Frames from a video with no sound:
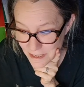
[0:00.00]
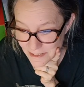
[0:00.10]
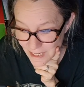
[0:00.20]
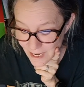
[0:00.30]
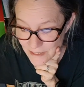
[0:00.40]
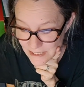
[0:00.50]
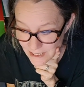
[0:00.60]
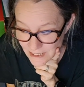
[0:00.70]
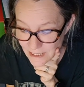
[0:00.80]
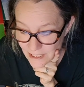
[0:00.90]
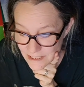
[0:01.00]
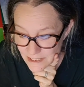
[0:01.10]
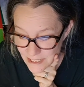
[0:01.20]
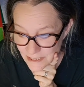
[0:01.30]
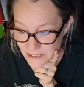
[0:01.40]
to having
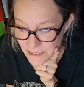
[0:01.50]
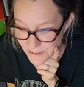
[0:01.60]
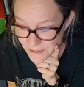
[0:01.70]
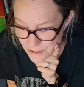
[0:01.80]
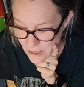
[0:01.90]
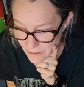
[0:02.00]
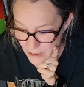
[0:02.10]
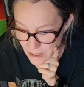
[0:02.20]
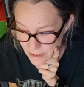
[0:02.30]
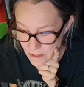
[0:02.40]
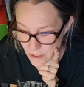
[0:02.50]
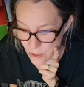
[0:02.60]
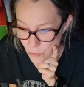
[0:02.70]
taken a different timeline,